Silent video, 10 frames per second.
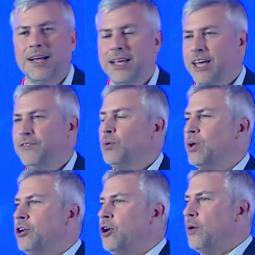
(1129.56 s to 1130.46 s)
If you want
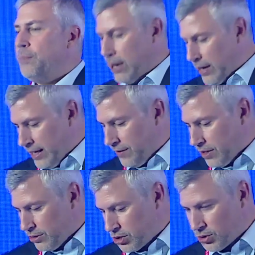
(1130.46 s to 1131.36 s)
to know about any of
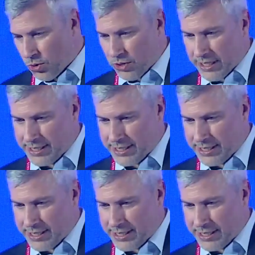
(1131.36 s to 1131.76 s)
those stories